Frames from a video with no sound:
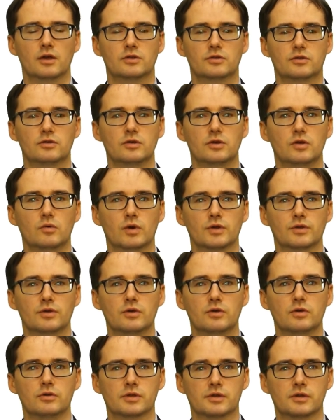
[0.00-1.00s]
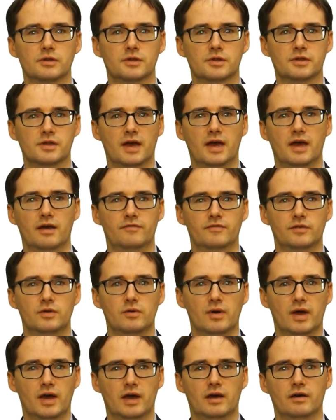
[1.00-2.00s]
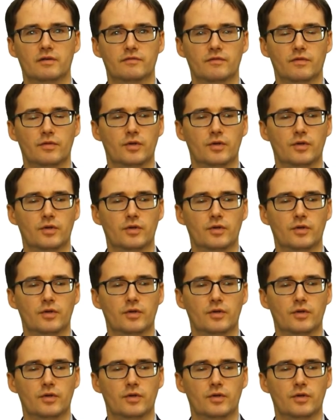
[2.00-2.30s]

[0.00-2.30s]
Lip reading: Do you want to use staff? Do you have